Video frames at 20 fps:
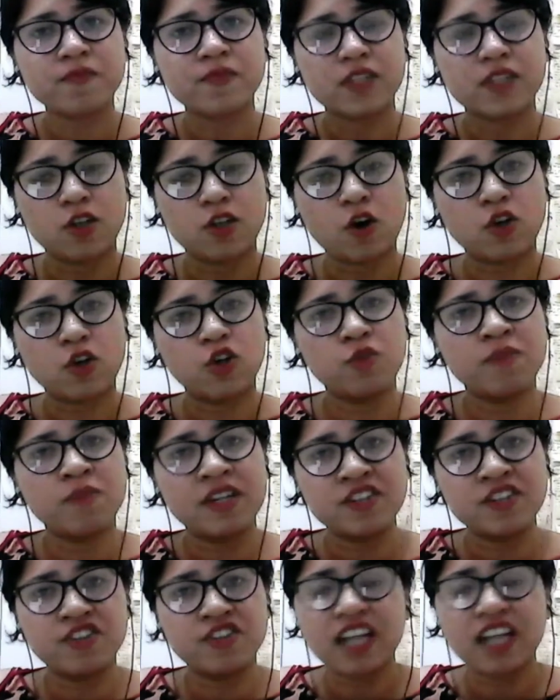
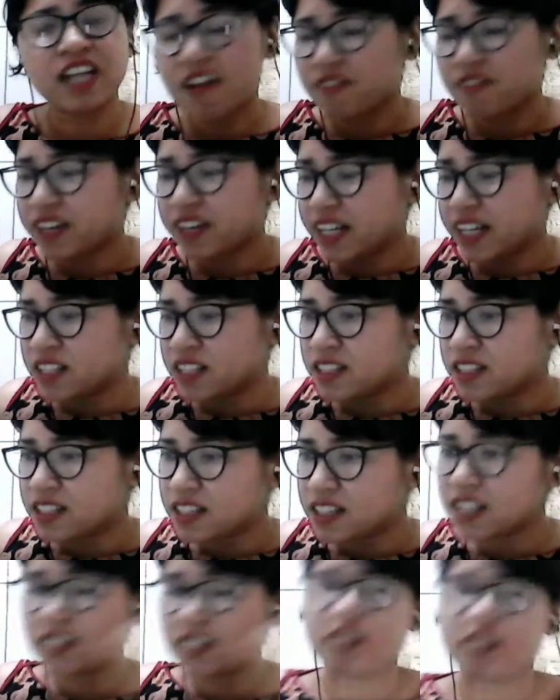documentary
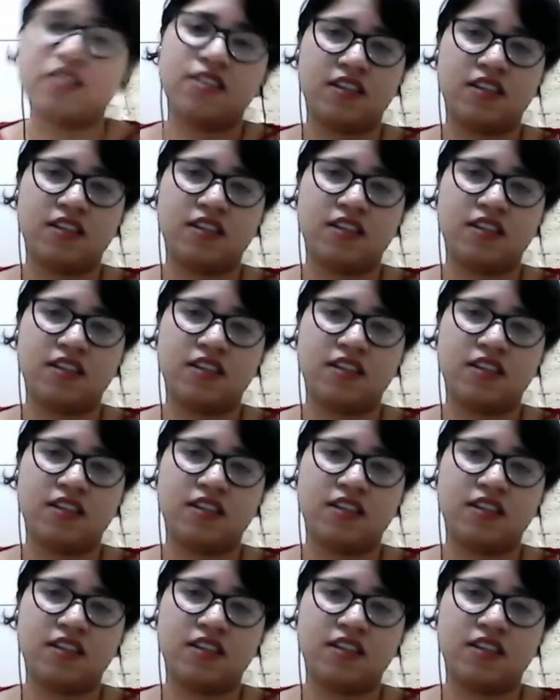evidences